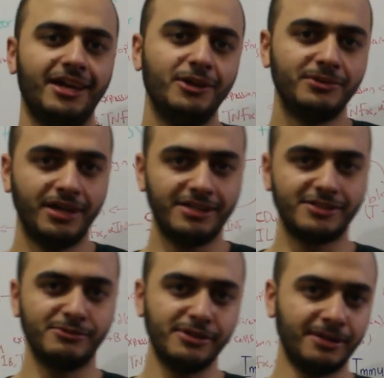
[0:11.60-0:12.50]
hello
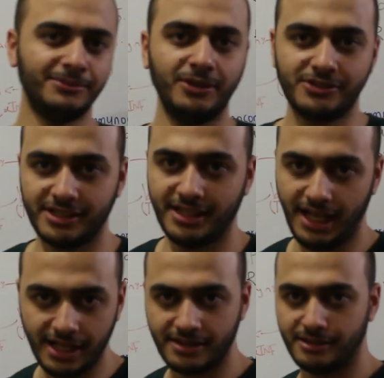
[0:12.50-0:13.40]
guys, welcome to our channel
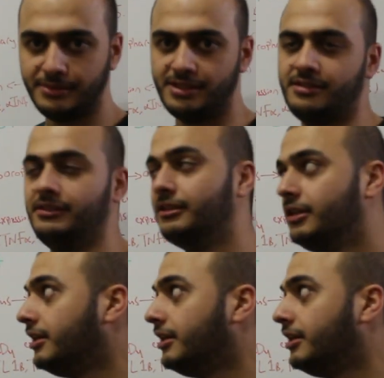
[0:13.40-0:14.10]
Anything Medicine.